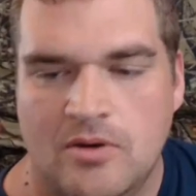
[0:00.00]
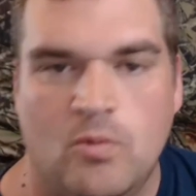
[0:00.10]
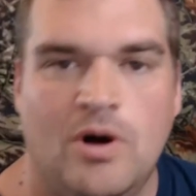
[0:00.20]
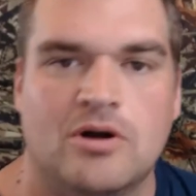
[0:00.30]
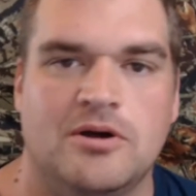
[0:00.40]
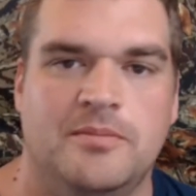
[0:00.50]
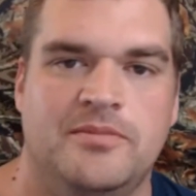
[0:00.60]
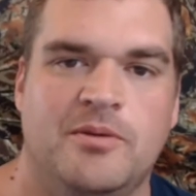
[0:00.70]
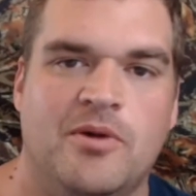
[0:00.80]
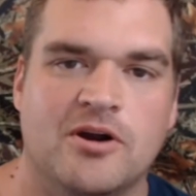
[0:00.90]
Welcome to
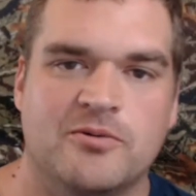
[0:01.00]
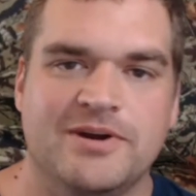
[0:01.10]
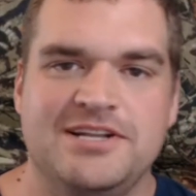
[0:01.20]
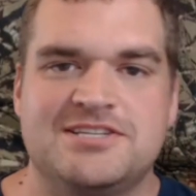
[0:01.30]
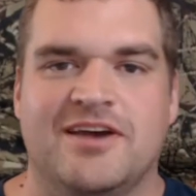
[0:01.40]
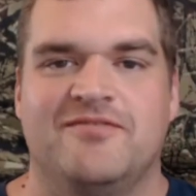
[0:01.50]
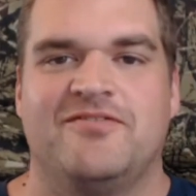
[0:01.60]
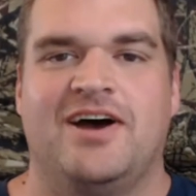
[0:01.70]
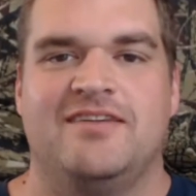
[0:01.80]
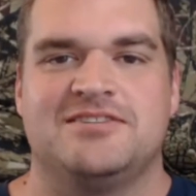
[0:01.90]
Mark Reed
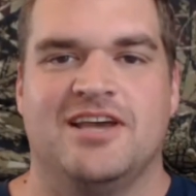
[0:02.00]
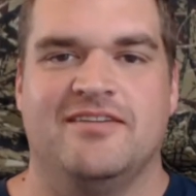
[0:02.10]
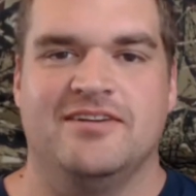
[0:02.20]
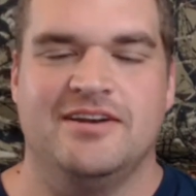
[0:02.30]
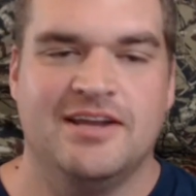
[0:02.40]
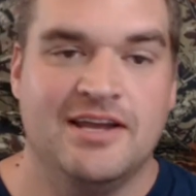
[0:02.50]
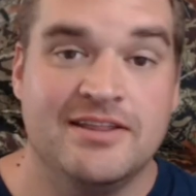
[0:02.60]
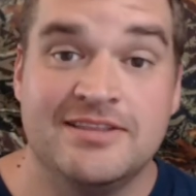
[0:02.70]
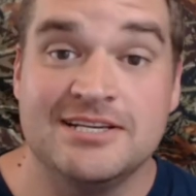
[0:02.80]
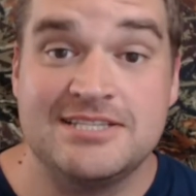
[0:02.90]
757.
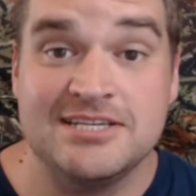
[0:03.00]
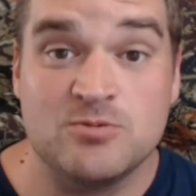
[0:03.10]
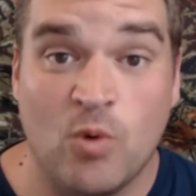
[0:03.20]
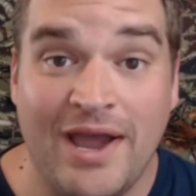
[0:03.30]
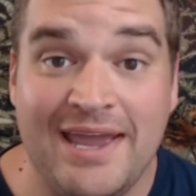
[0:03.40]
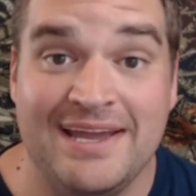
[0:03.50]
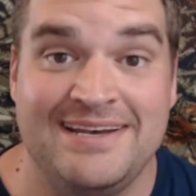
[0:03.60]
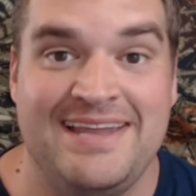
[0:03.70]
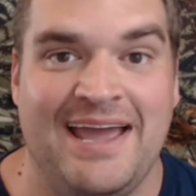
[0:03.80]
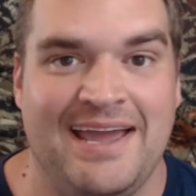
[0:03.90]
This is weigh-in
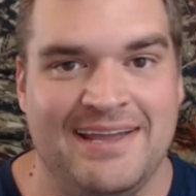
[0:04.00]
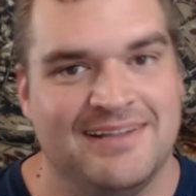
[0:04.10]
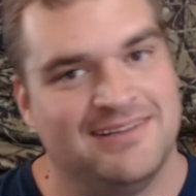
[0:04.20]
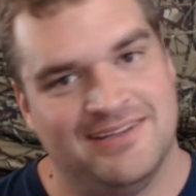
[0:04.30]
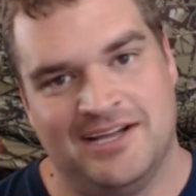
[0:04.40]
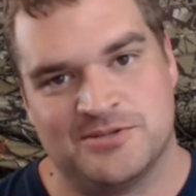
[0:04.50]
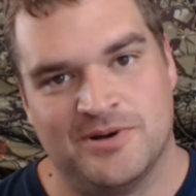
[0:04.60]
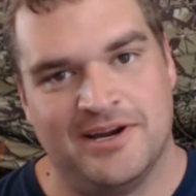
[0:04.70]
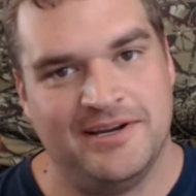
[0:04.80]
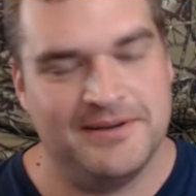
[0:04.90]
day. That's
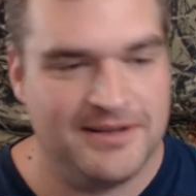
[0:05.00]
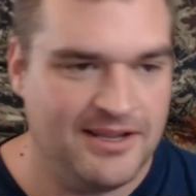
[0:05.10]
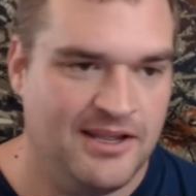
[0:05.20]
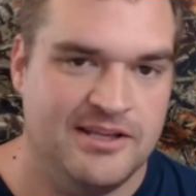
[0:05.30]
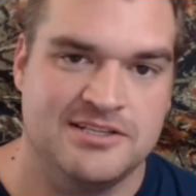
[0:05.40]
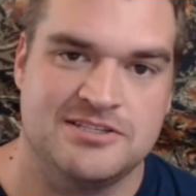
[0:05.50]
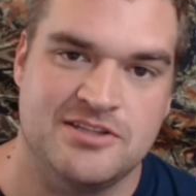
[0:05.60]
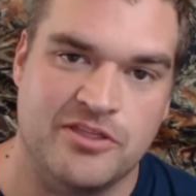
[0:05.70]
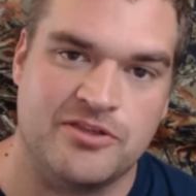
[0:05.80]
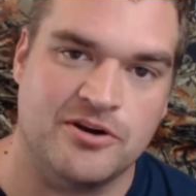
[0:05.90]
right. This is the
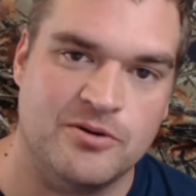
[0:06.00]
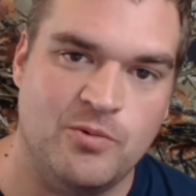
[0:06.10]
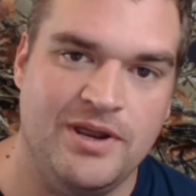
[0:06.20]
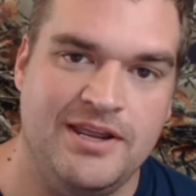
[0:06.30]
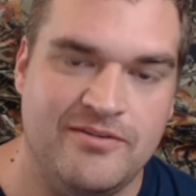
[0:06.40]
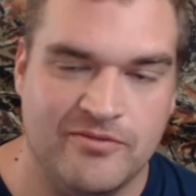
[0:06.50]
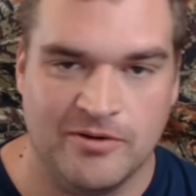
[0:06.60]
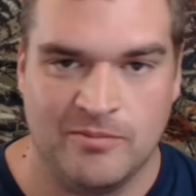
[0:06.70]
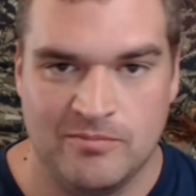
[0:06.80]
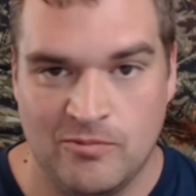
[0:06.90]
third week
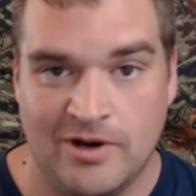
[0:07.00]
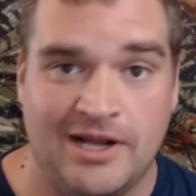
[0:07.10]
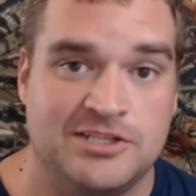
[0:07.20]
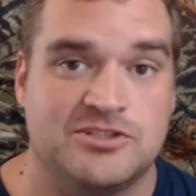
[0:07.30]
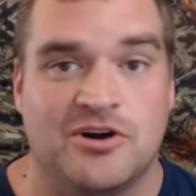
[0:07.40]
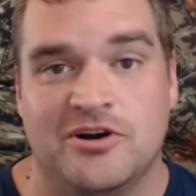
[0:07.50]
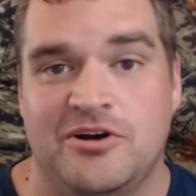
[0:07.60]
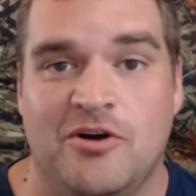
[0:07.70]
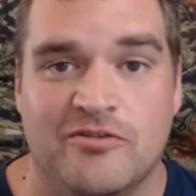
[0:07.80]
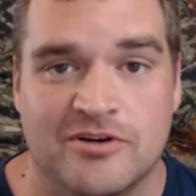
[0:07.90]
from when I started
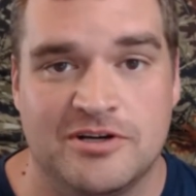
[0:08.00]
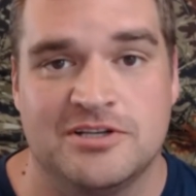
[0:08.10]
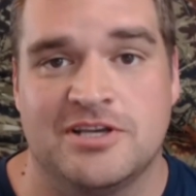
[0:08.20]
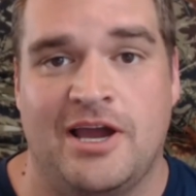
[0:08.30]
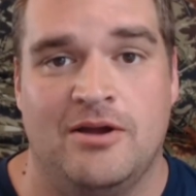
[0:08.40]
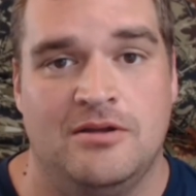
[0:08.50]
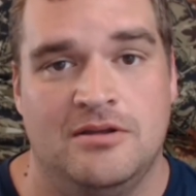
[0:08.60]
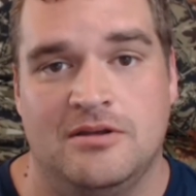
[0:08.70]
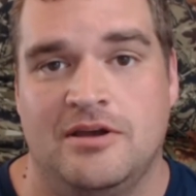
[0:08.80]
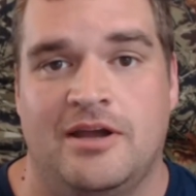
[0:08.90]
over because I
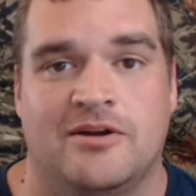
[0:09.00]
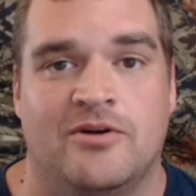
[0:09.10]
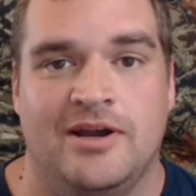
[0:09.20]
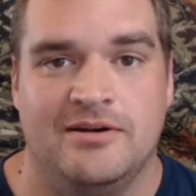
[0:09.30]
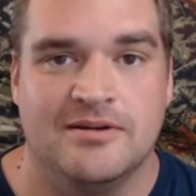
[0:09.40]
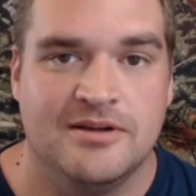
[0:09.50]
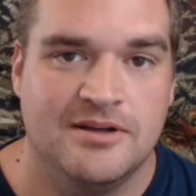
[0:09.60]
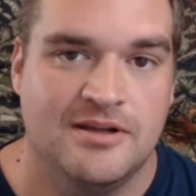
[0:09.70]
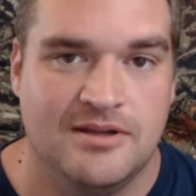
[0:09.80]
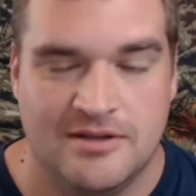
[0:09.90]
had a great
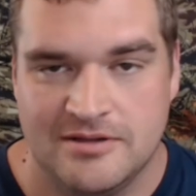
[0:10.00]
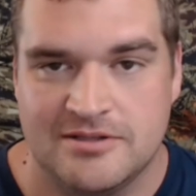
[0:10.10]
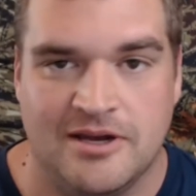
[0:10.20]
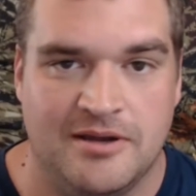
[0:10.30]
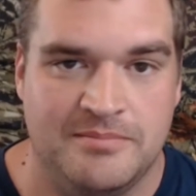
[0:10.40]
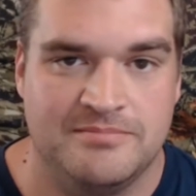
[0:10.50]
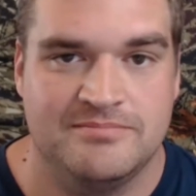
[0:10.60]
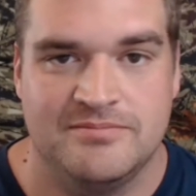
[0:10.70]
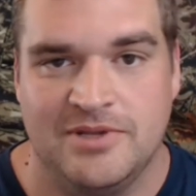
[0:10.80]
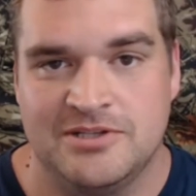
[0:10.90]
time
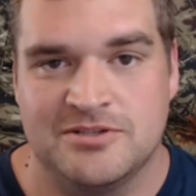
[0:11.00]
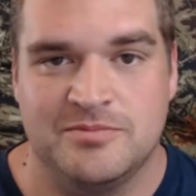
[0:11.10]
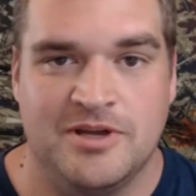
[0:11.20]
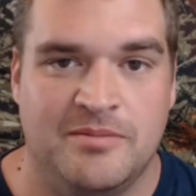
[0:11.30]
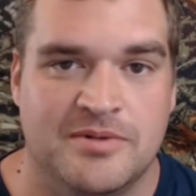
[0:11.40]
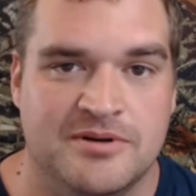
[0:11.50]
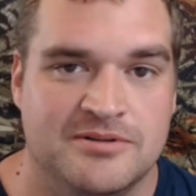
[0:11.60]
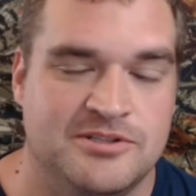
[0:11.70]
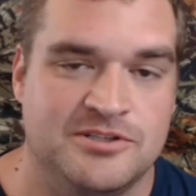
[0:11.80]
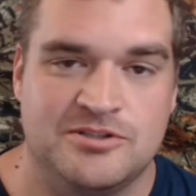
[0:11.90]
in September.
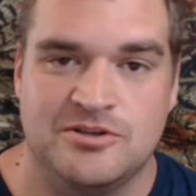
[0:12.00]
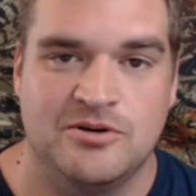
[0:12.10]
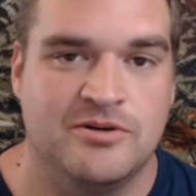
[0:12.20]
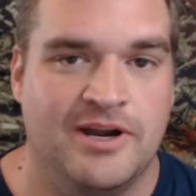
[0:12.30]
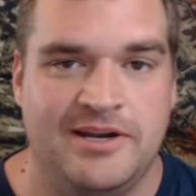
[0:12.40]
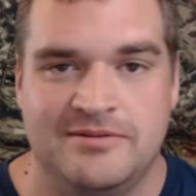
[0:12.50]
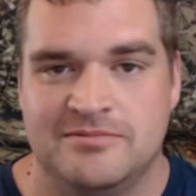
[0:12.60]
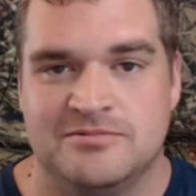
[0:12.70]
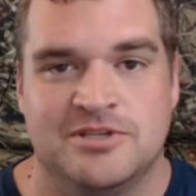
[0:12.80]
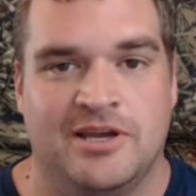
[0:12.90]
Just so great. It
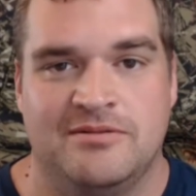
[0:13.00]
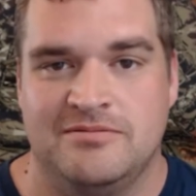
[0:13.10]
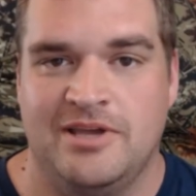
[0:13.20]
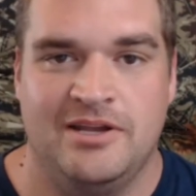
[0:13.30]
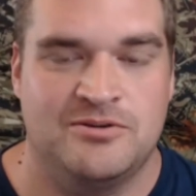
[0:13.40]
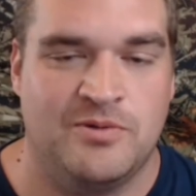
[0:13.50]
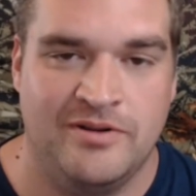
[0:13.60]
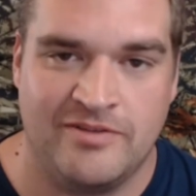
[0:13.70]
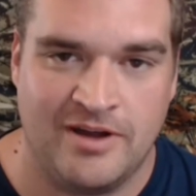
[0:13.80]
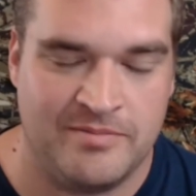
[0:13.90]
was like gained
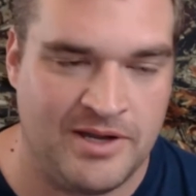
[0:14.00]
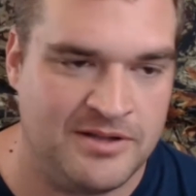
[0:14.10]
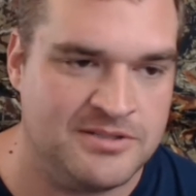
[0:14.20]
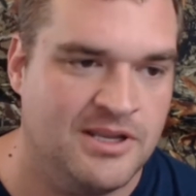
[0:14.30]
25 pounds.